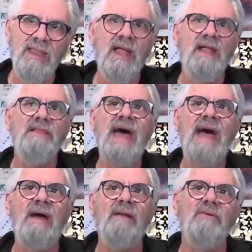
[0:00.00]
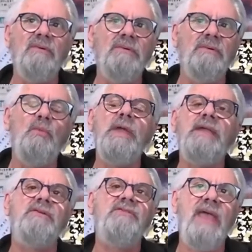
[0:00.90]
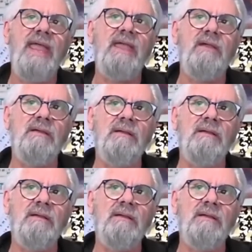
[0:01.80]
that we could take